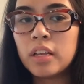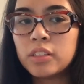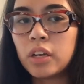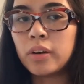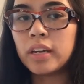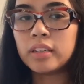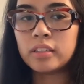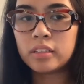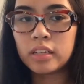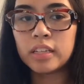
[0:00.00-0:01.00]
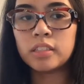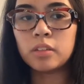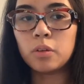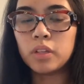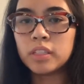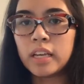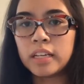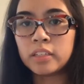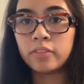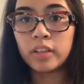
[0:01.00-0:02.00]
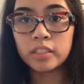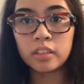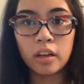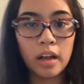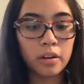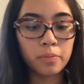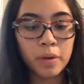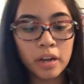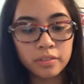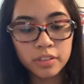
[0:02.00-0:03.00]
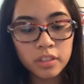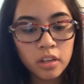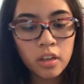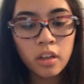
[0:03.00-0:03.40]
so it hits the goalie's leg and deflects out of bounds.